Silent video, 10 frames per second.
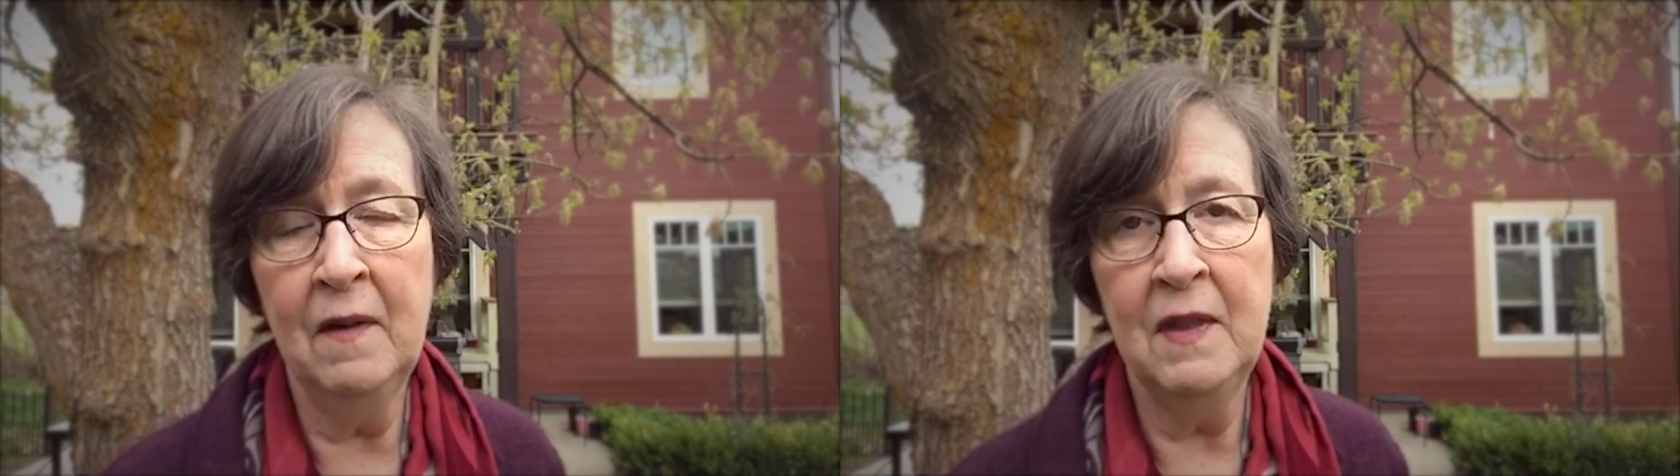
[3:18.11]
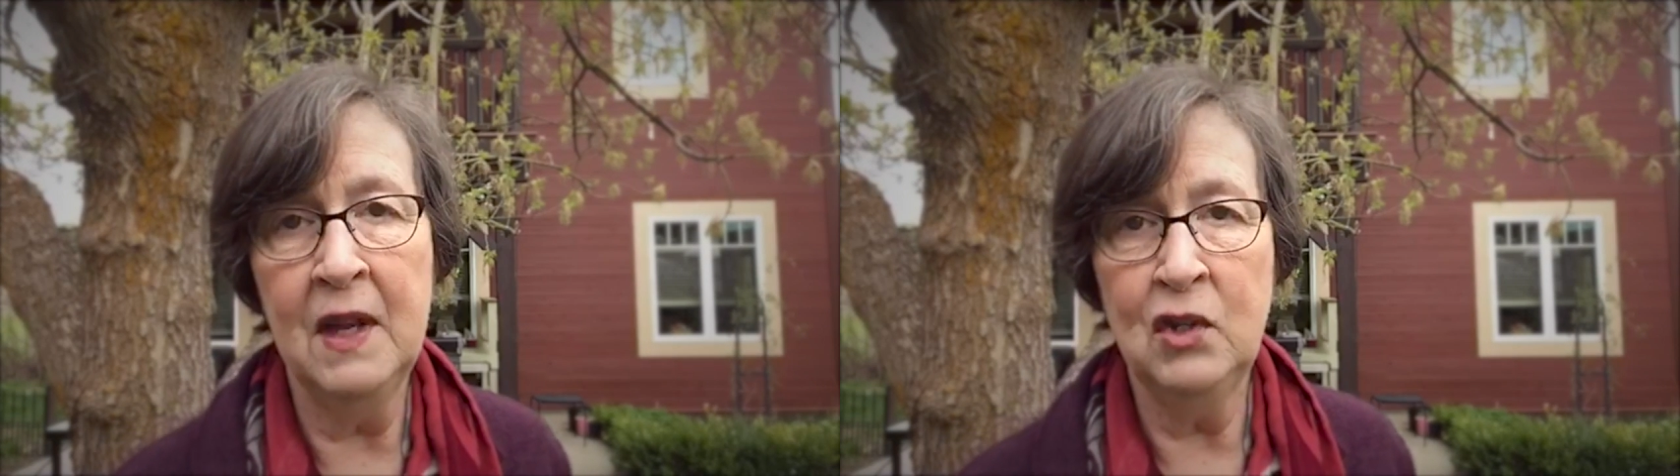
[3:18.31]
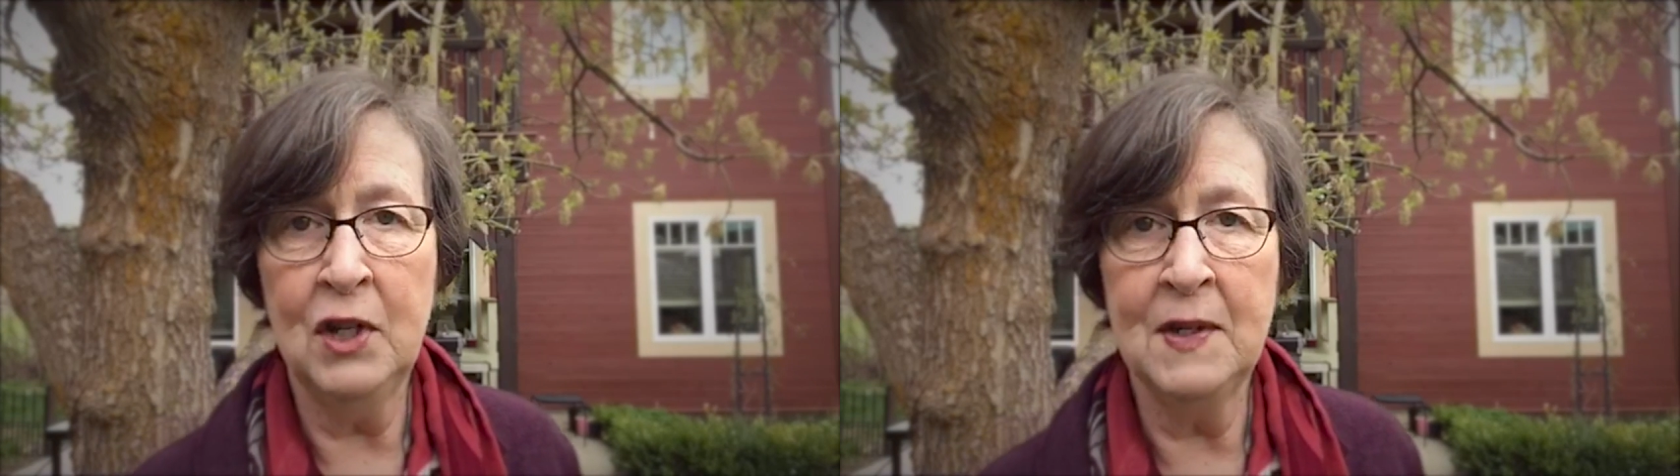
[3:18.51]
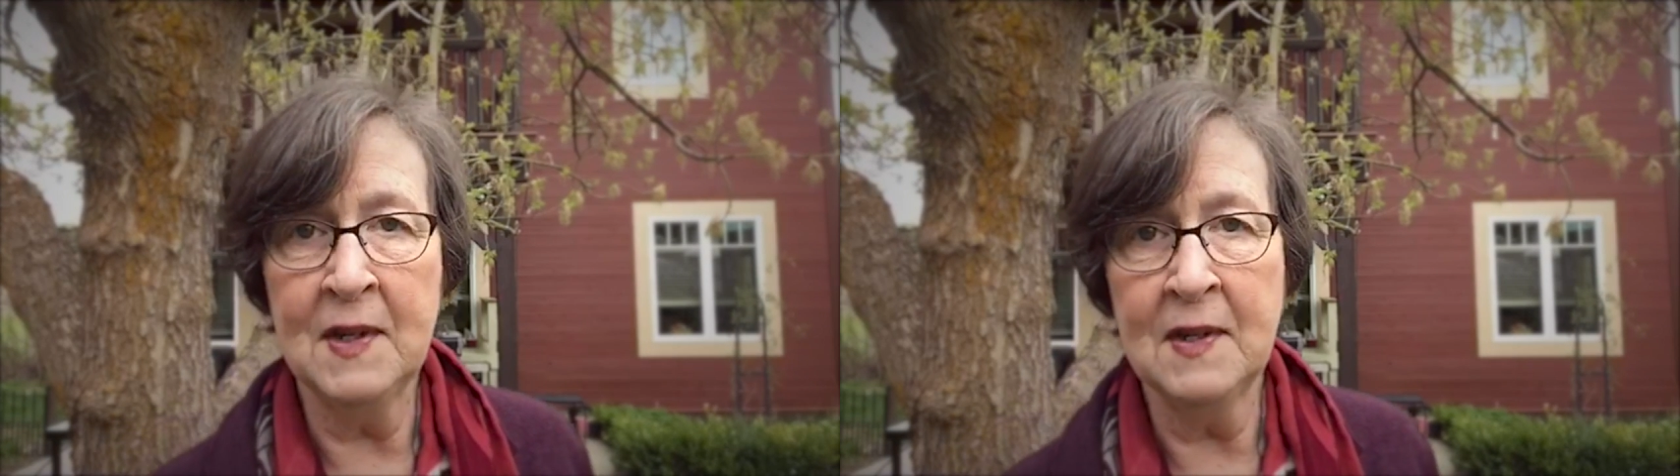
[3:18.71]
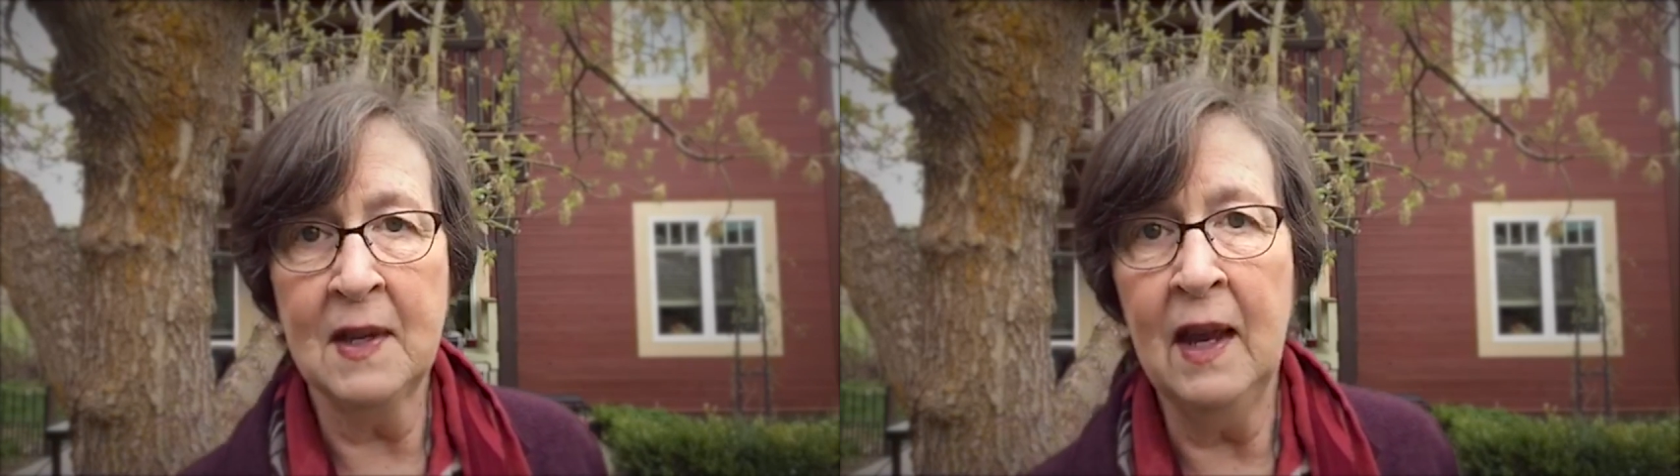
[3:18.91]
that
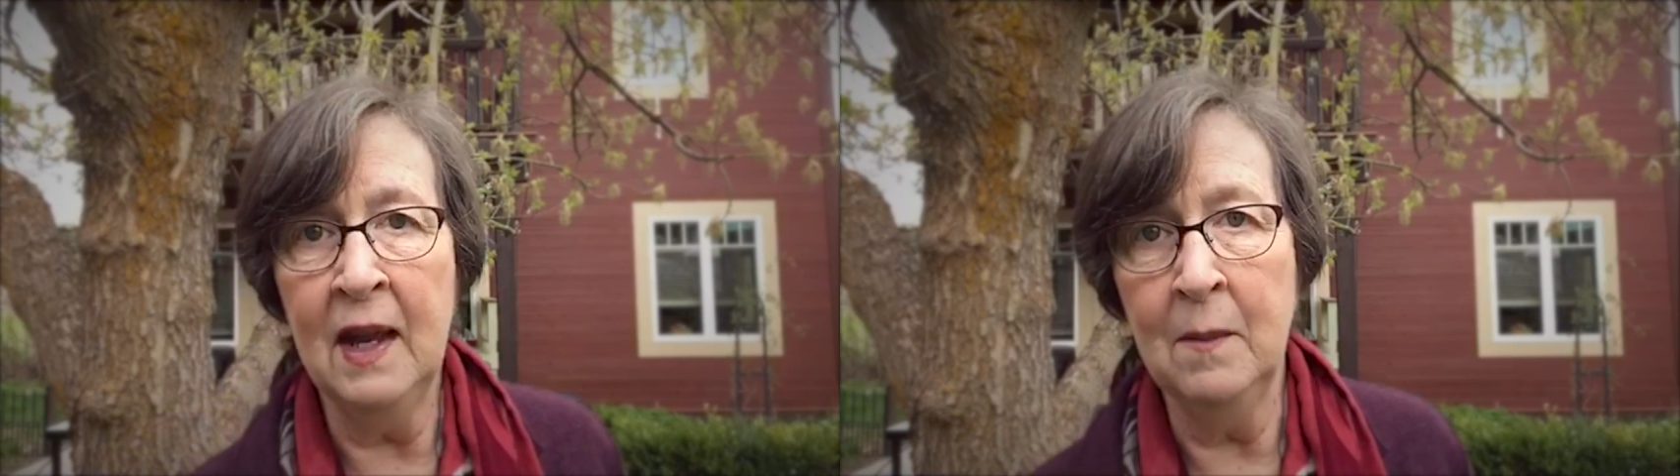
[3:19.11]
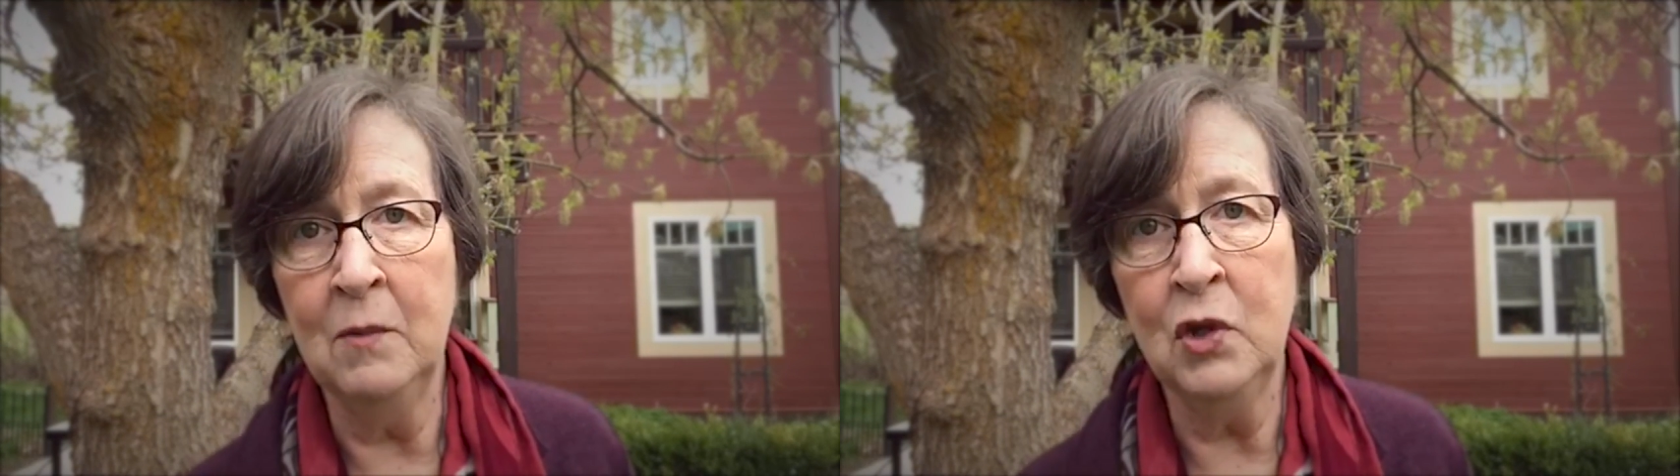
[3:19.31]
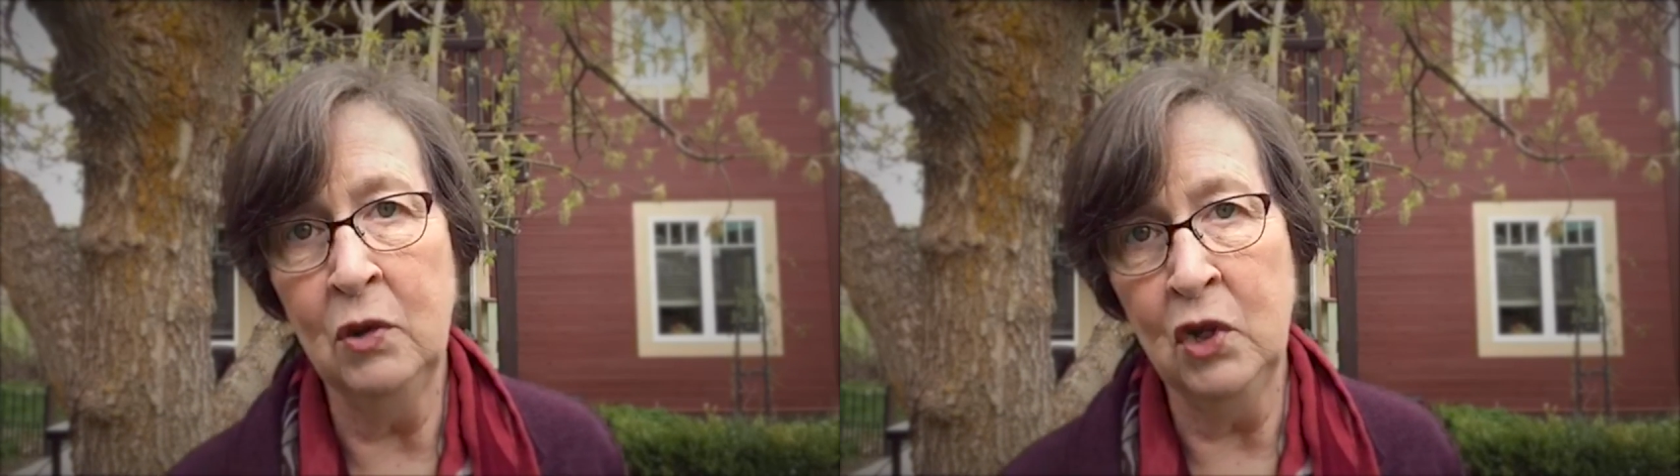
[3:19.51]
Jesus came to